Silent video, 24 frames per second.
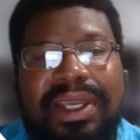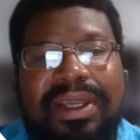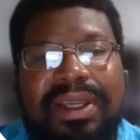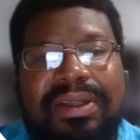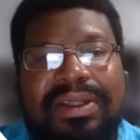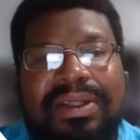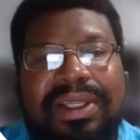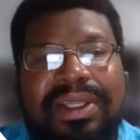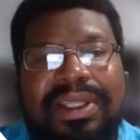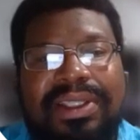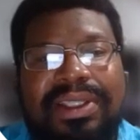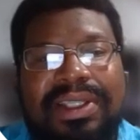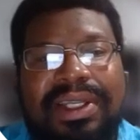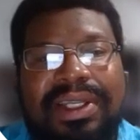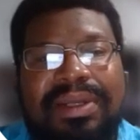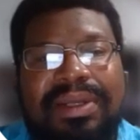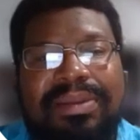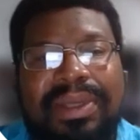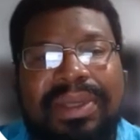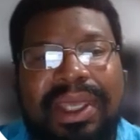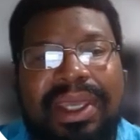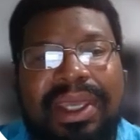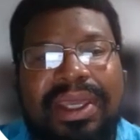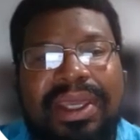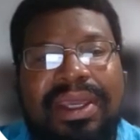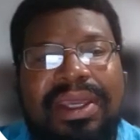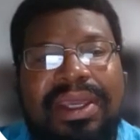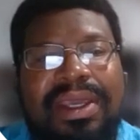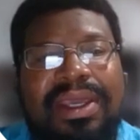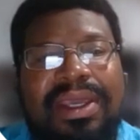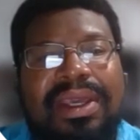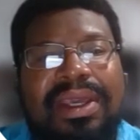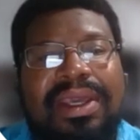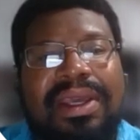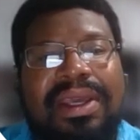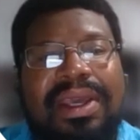is going to be
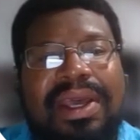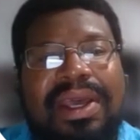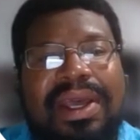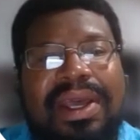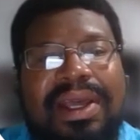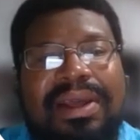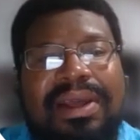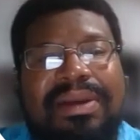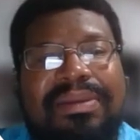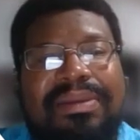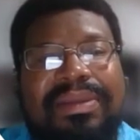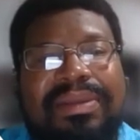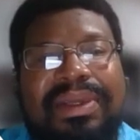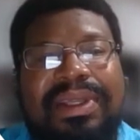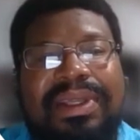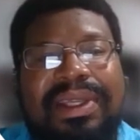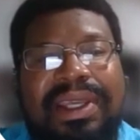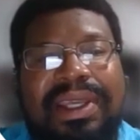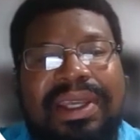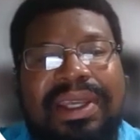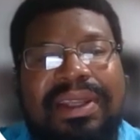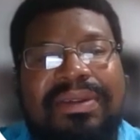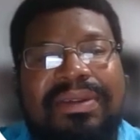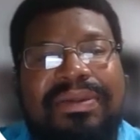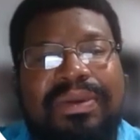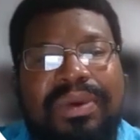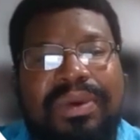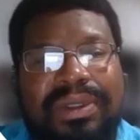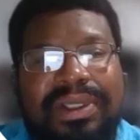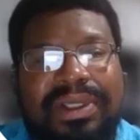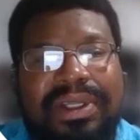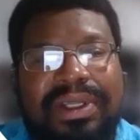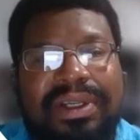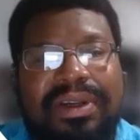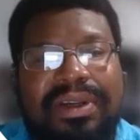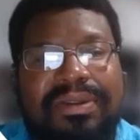in
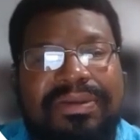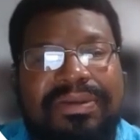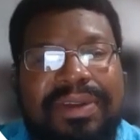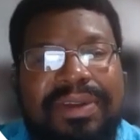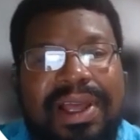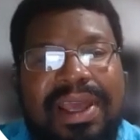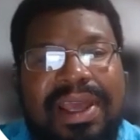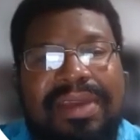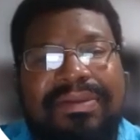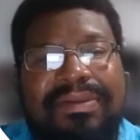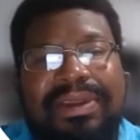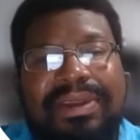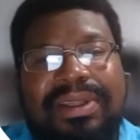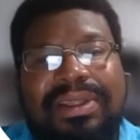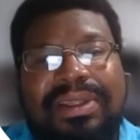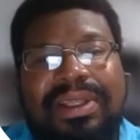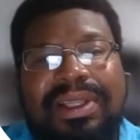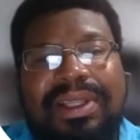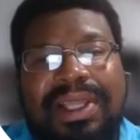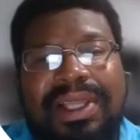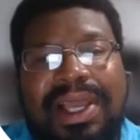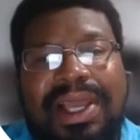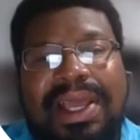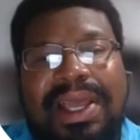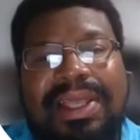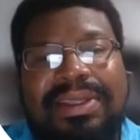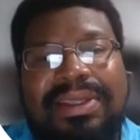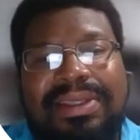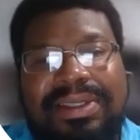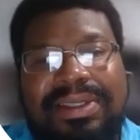1405, and the last